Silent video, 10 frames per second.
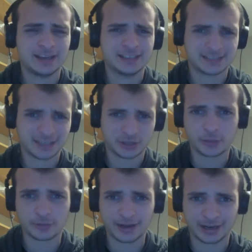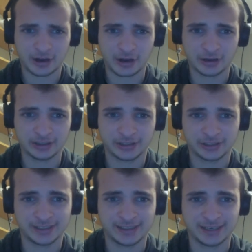Such a threatening card on
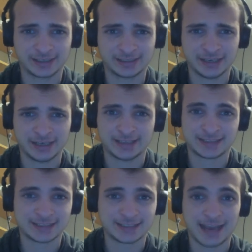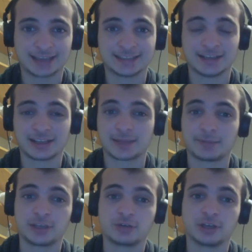turn 6. 6 attack is not
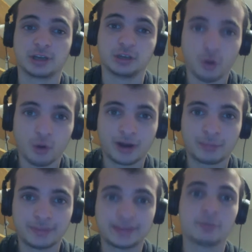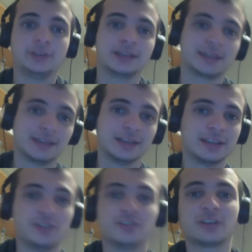something you can ignore, but then when you kill
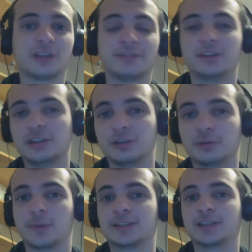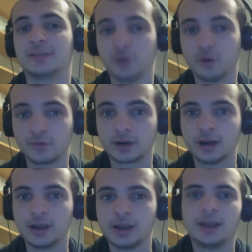it, you still have to deal with what's left over.
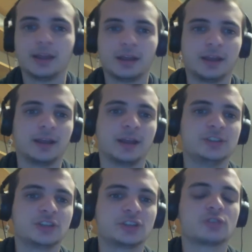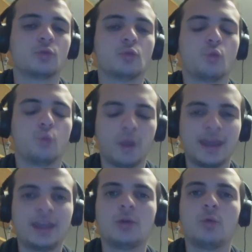Just
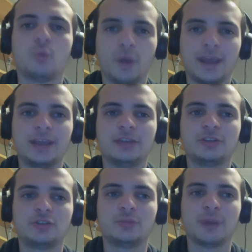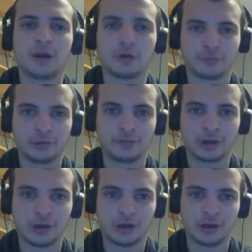way too powerful of a
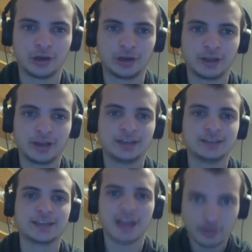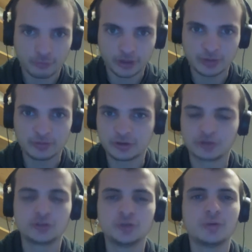card. There are
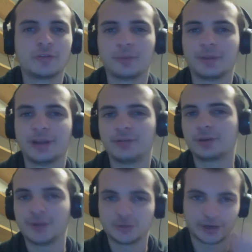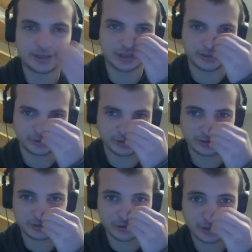2 of them in every mid-range hunter and
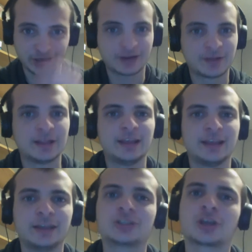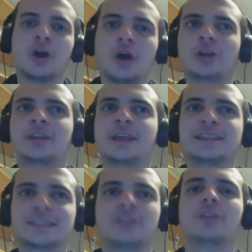Constructed. It is a card that
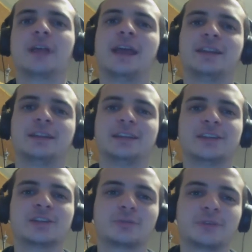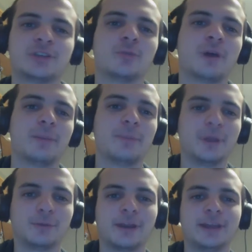single-handedly is the reason why
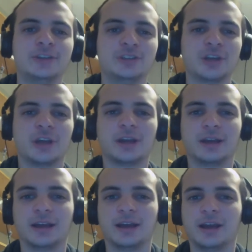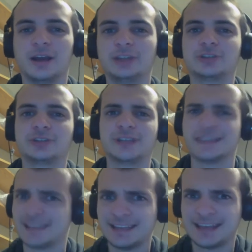mid-range Hunter is
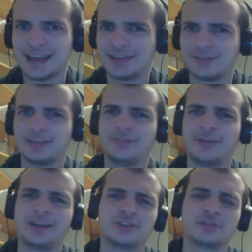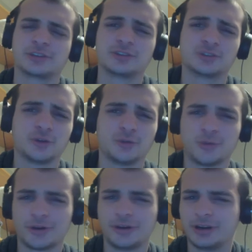said to have an advantage over Control
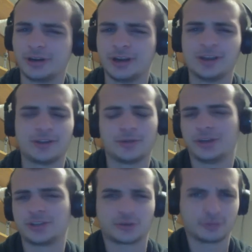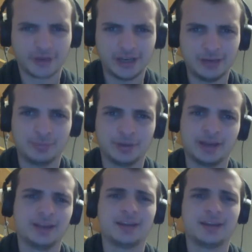Warrior, though I disagree, but